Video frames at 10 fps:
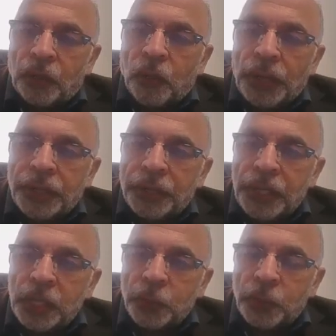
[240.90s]
1/4
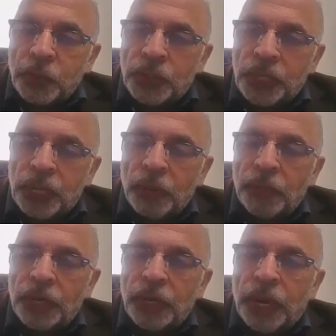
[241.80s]
teaspoon
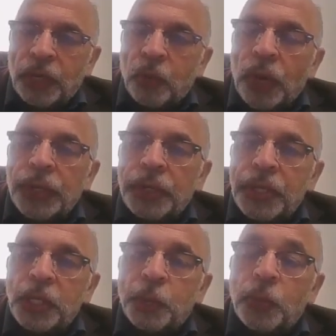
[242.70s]
cinnamon and 1/4
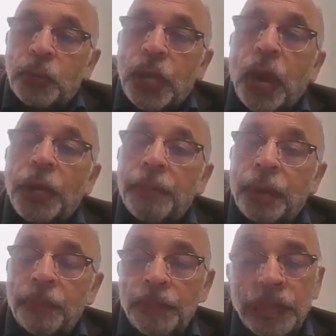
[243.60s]
teaspoon
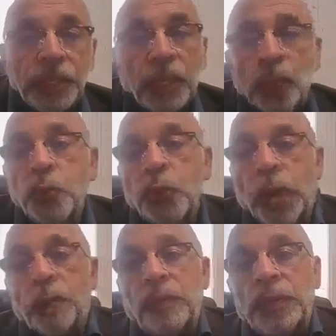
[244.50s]
cardamom. These are 2
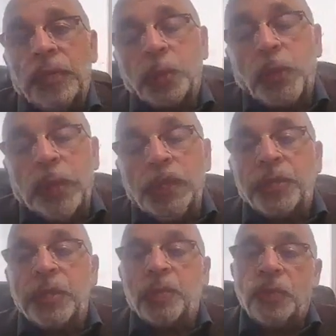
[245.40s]
Ayurvedic
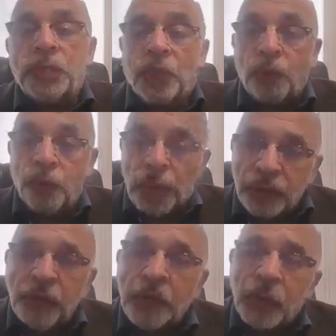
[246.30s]
spices which are
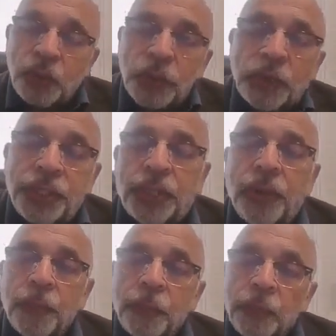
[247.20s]
very, very good